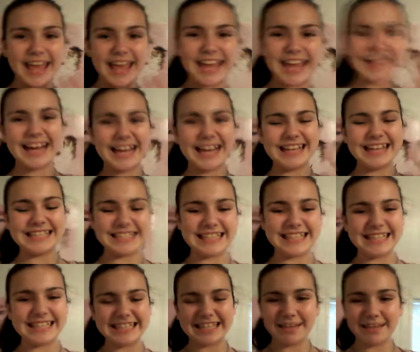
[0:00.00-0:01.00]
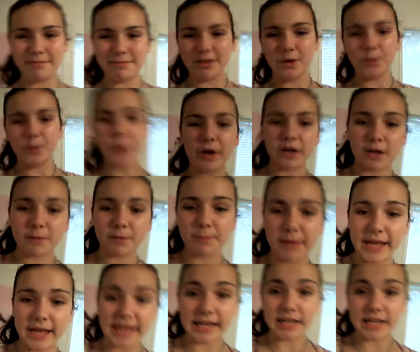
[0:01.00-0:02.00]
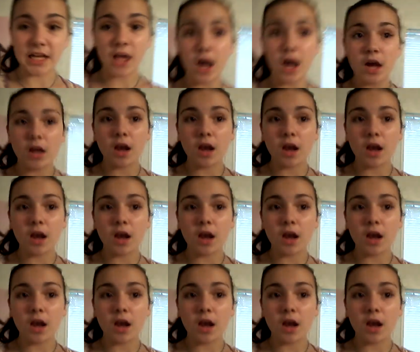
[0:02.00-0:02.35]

Hey guys, it's Kimmy. Welcome back.